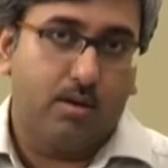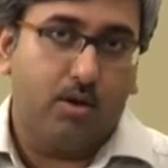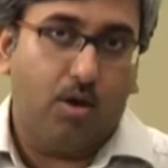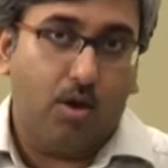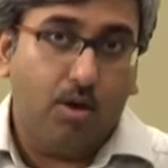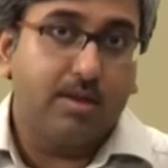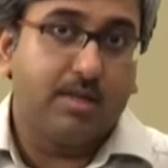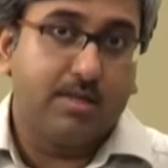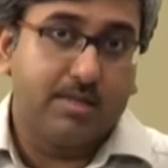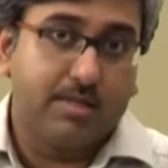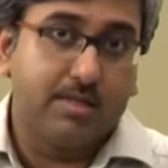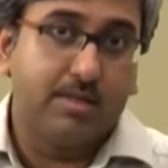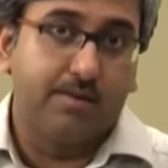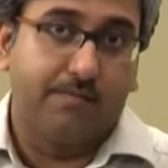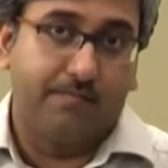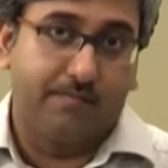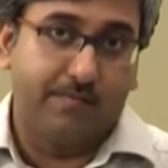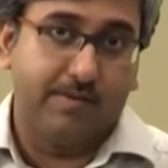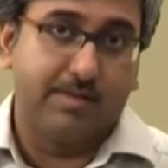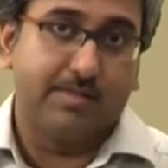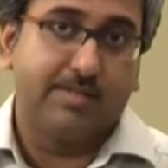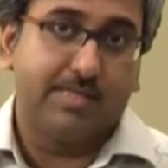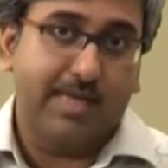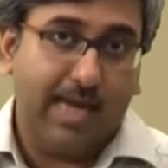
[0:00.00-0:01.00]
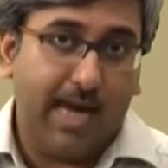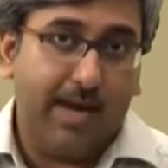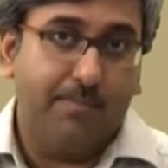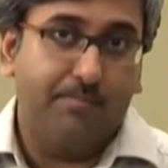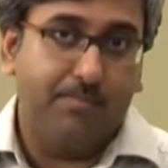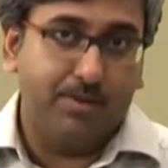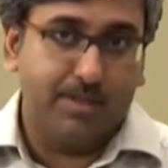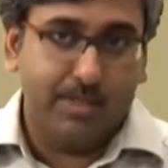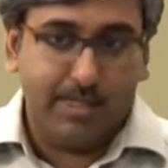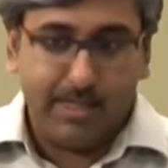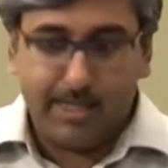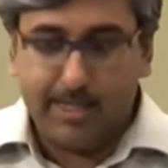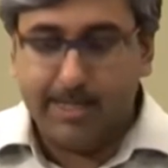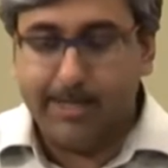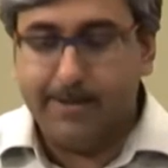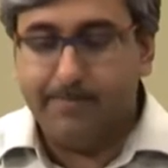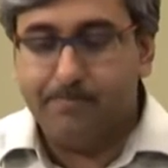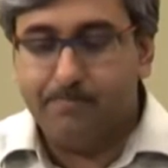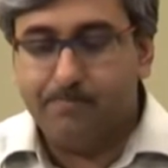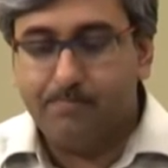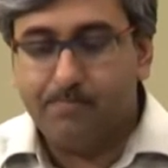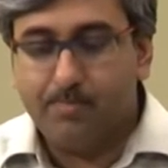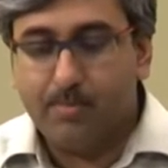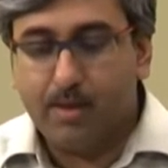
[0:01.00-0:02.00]
On the surface, apparently.
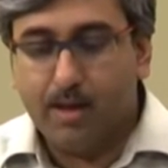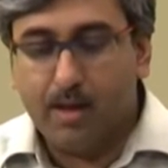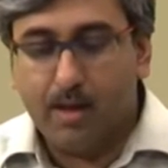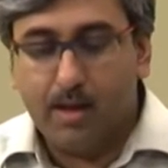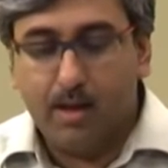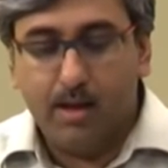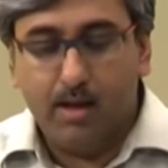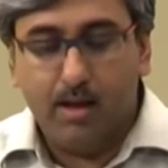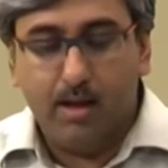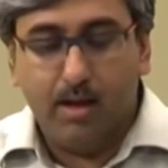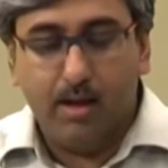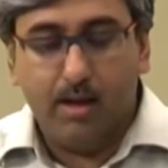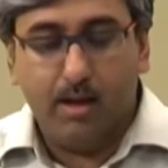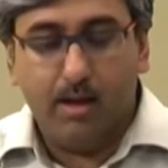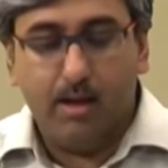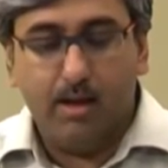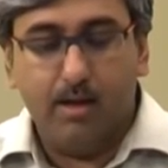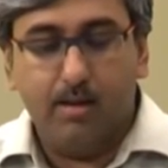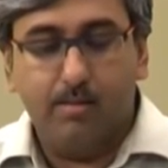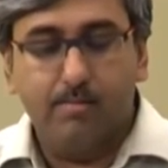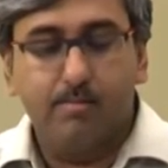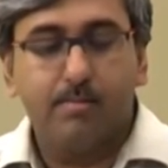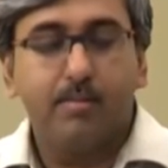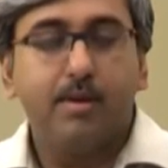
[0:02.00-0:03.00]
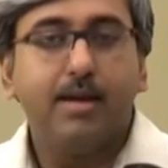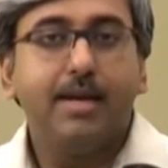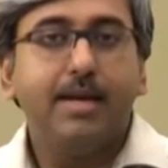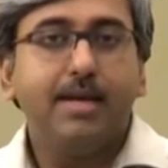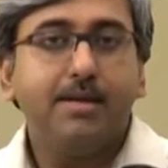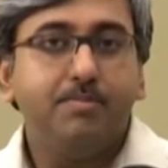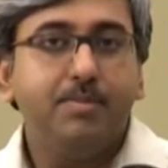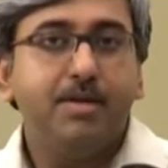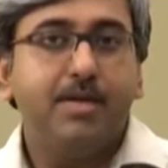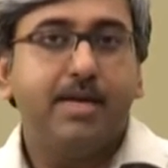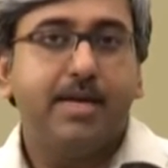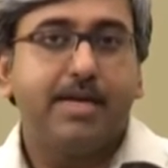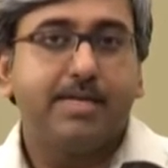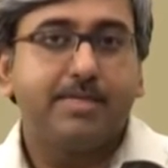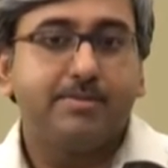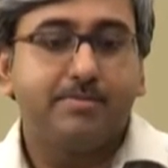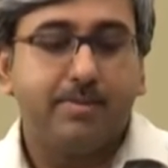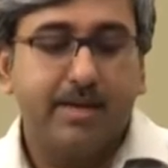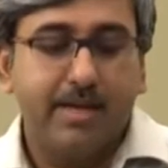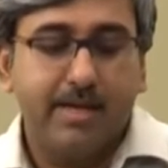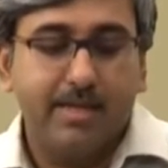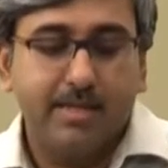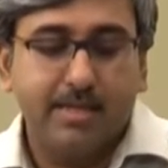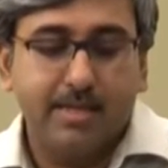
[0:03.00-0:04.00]
Let me
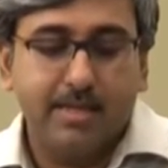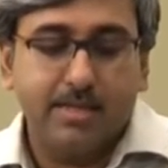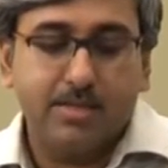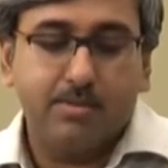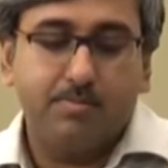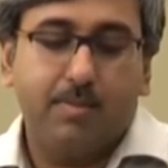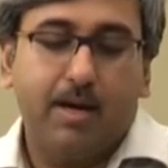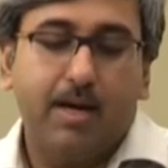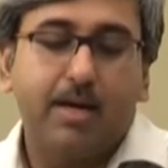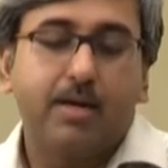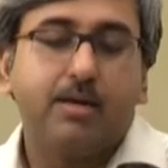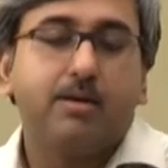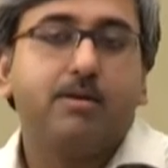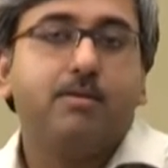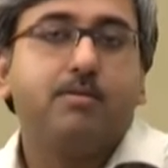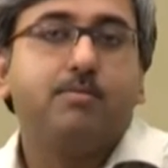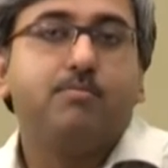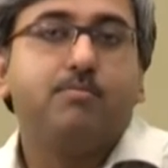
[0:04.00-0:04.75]
explain this by